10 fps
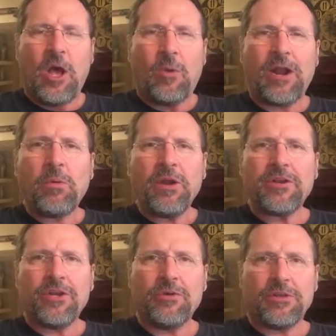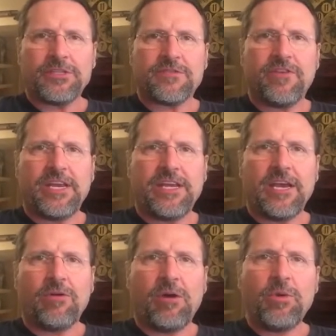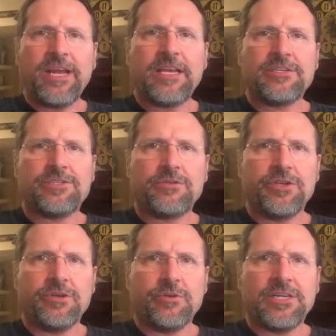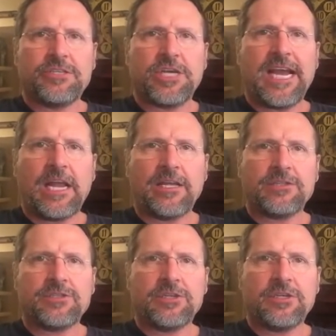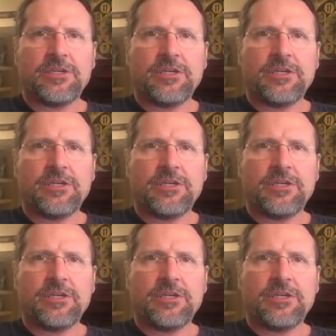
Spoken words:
What I want to do on this video, I want to issue you a challenge.